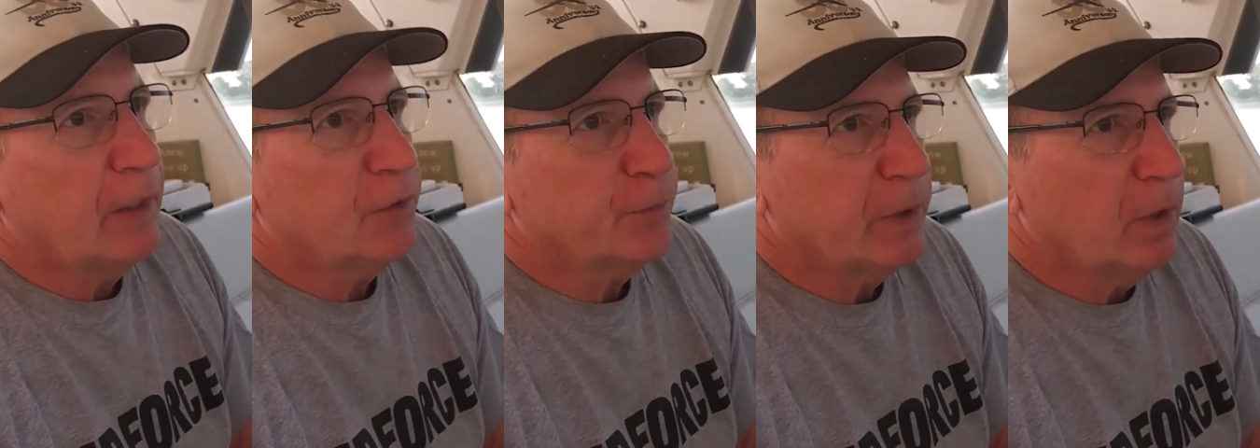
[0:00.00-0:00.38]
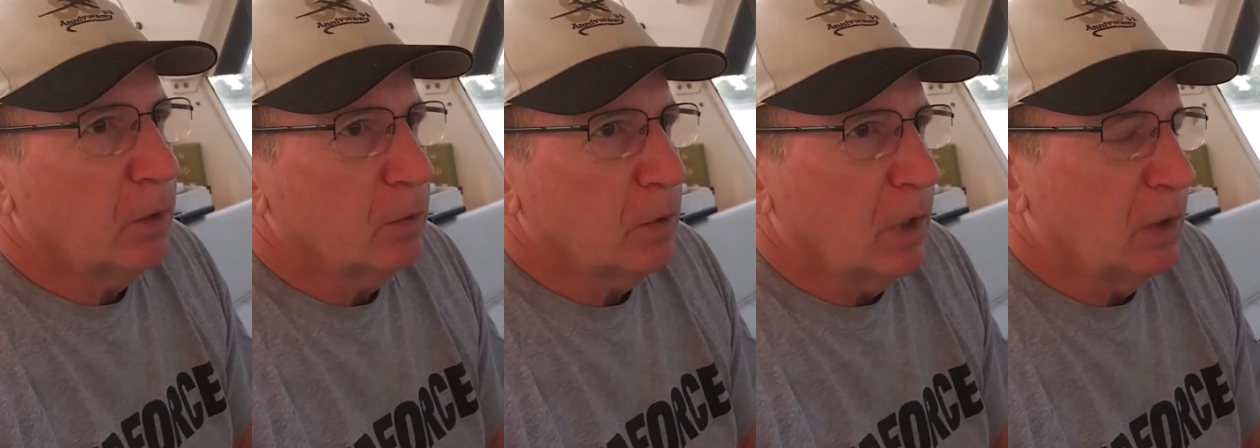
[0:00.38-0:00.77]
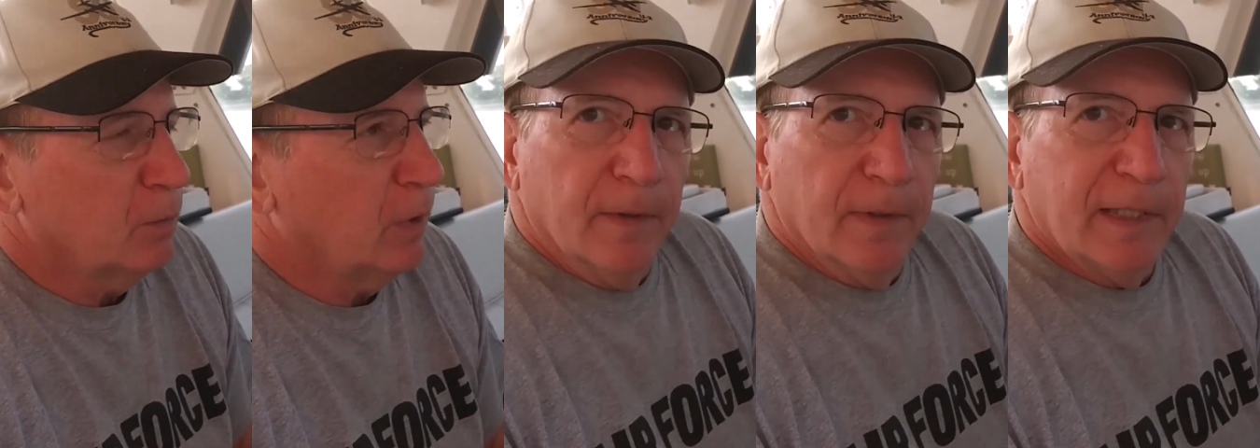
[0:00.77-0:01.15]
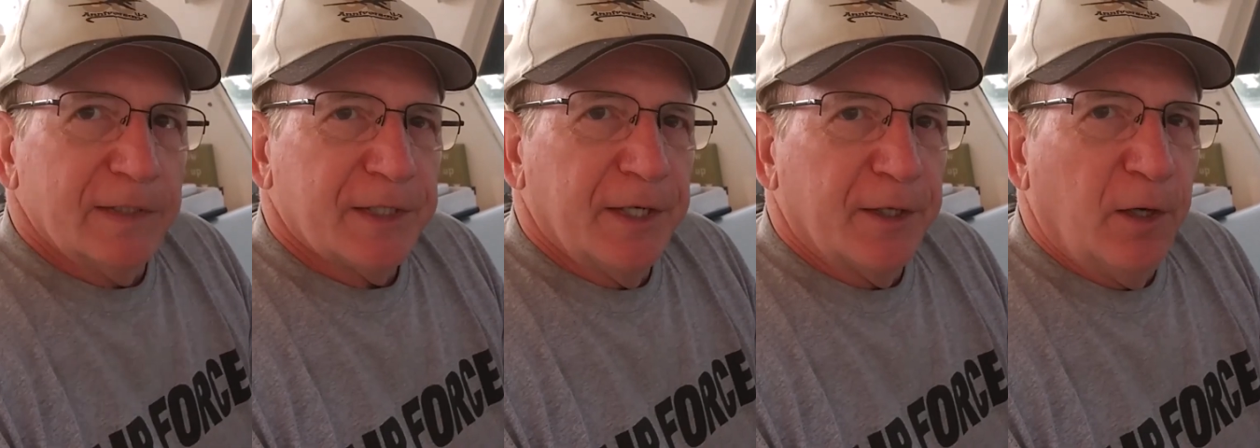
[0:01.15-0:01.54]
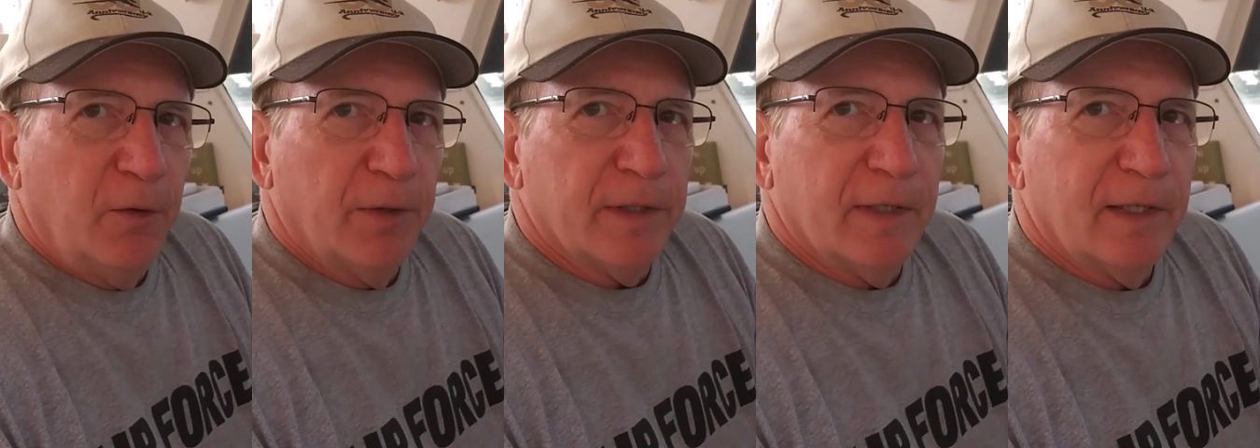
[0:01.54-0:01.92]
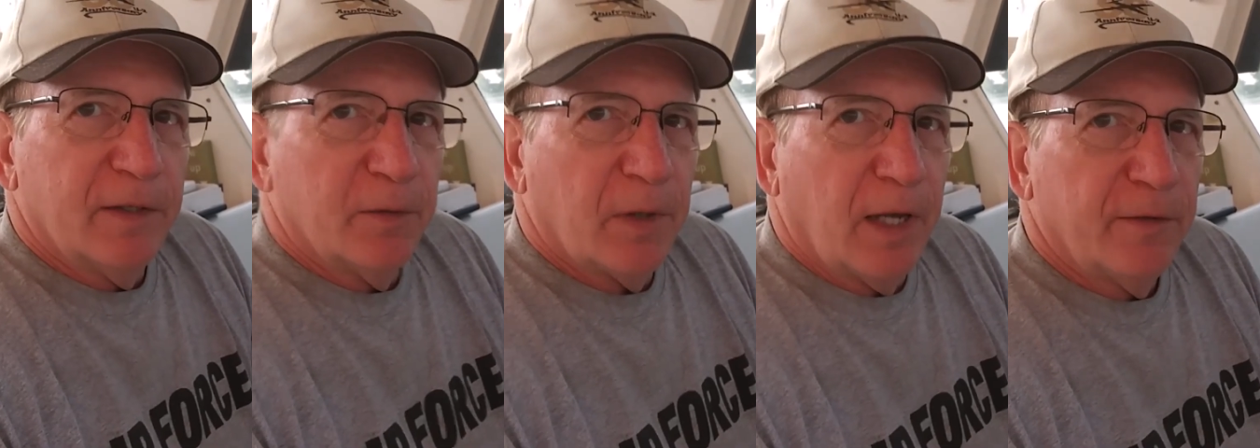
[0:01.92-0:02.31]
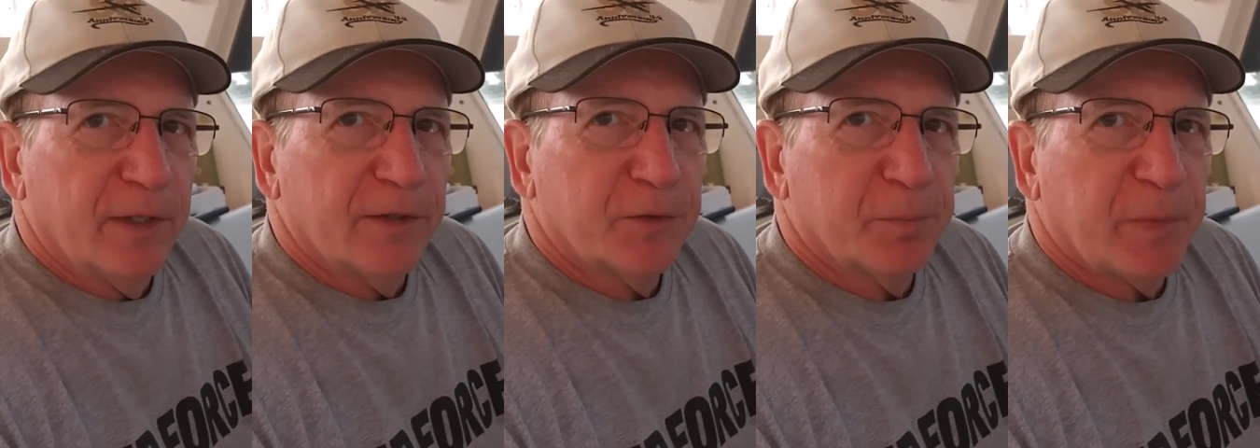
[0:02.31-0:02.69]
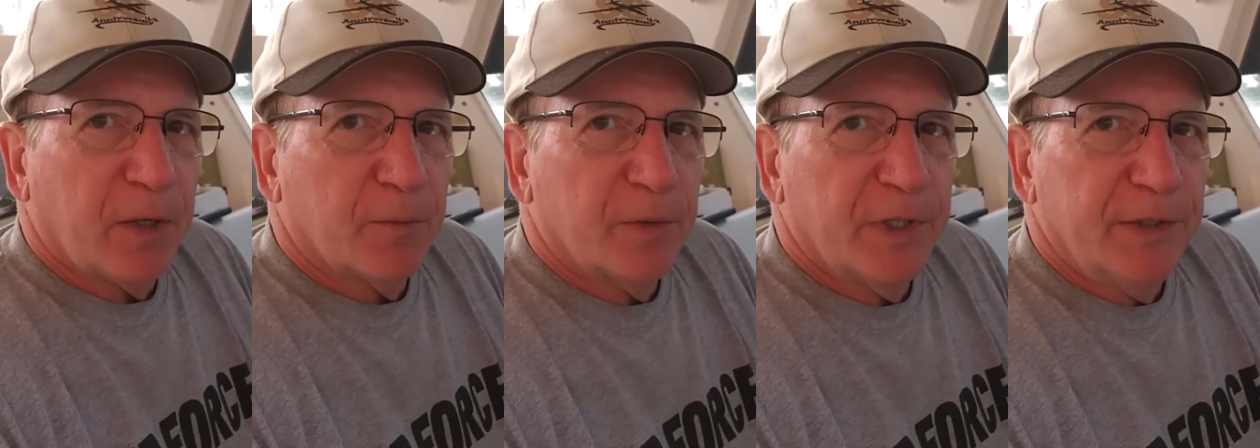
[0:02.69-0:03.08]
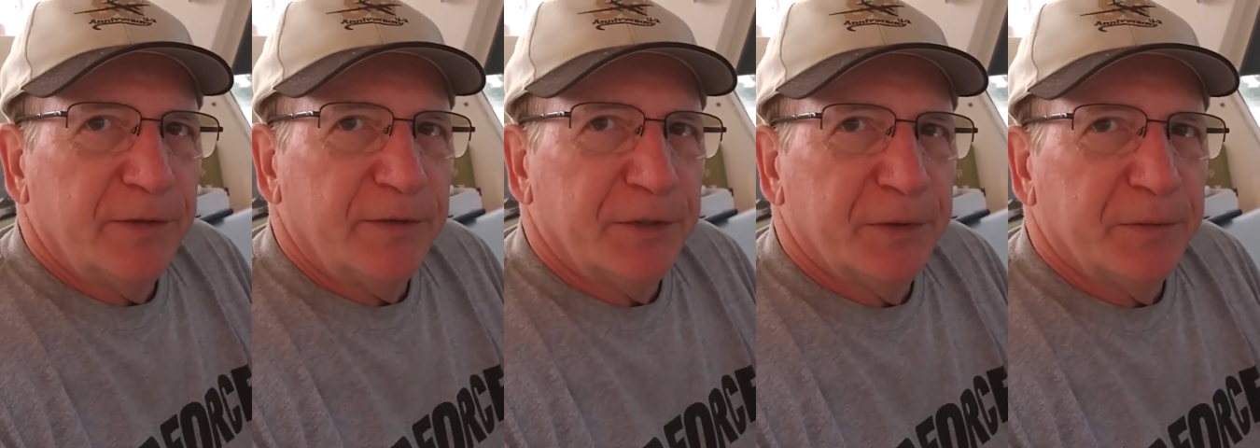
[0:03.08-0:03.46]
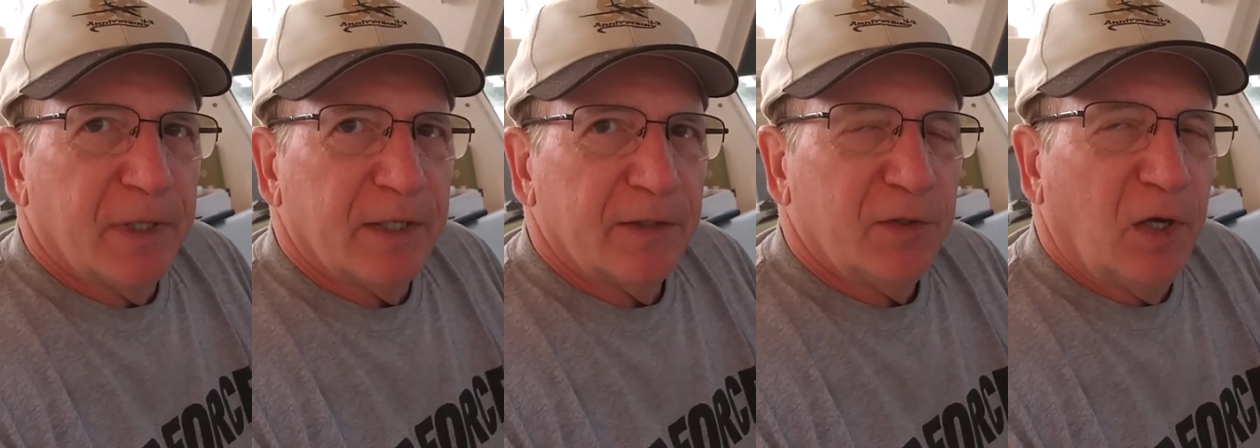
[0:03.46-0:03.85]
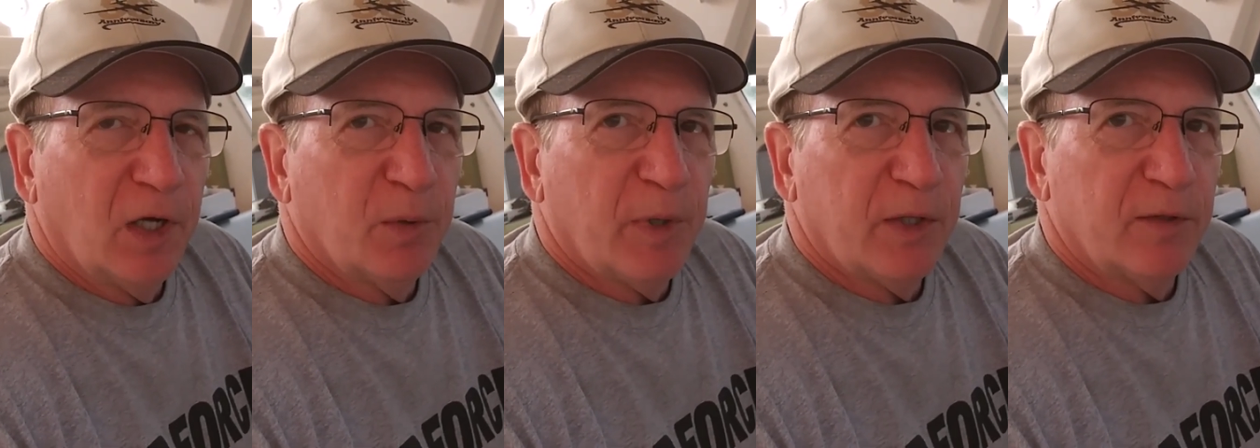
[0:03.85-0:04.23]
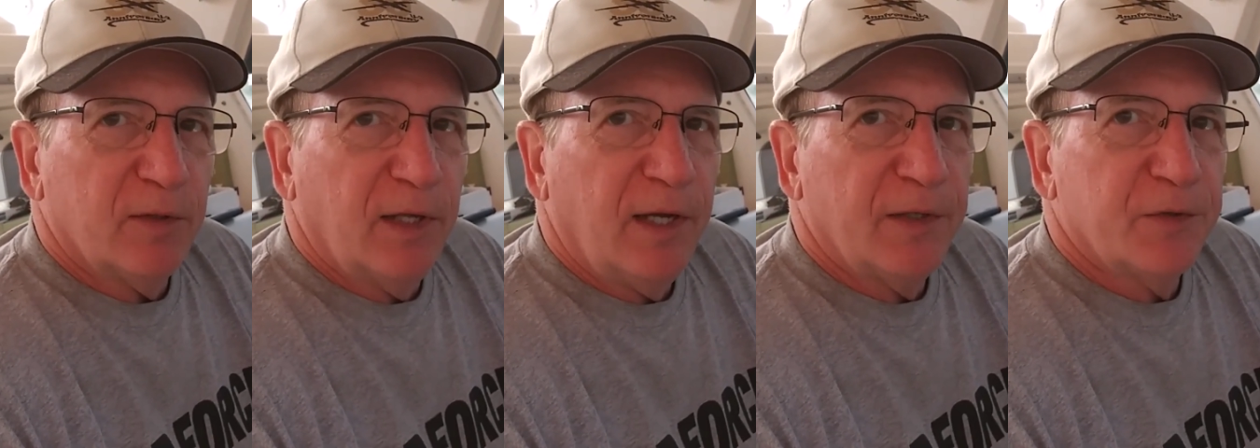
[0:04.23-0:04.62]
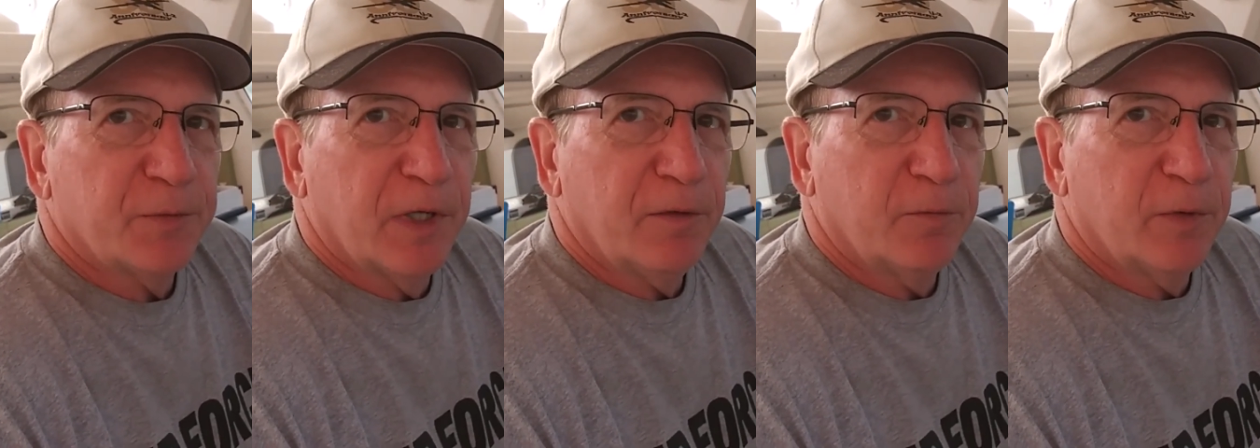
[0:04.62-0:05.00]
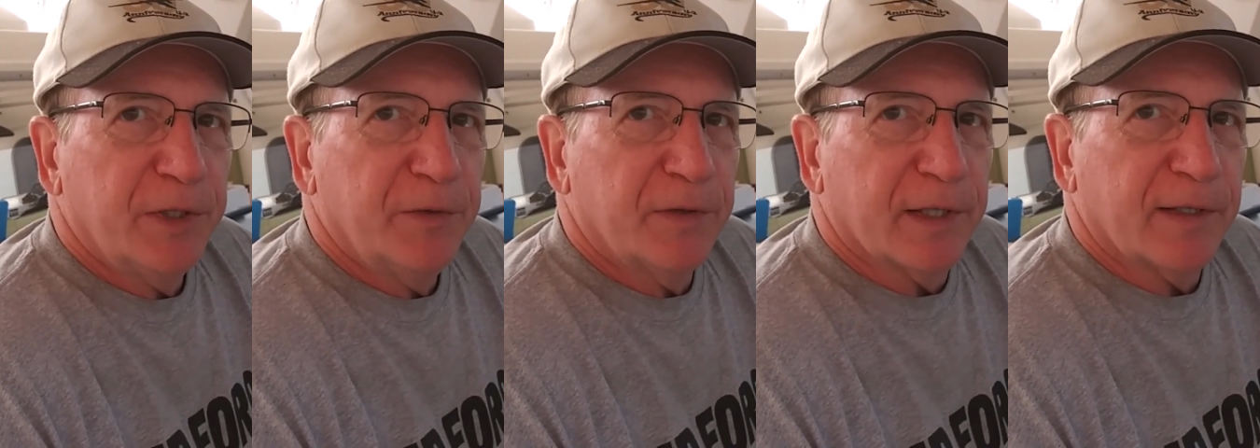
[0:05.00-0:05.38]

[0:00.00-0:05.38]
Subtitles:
as we go along. Let's get going. I think it's about ready to talk about the lines. Rev, what do you think?